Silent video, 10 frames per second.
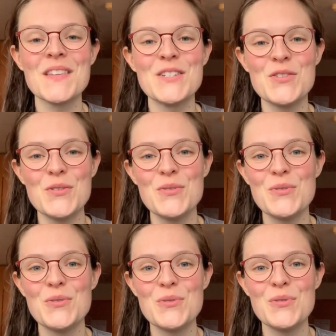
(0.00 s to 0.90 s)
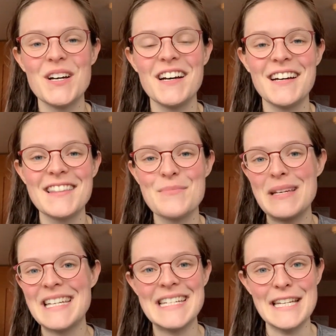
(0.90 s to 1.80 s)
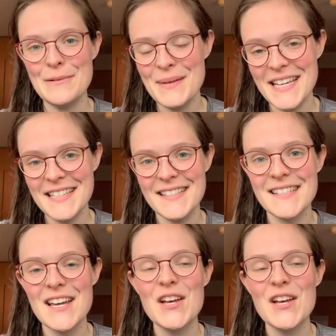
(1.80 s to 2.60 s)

to the main database.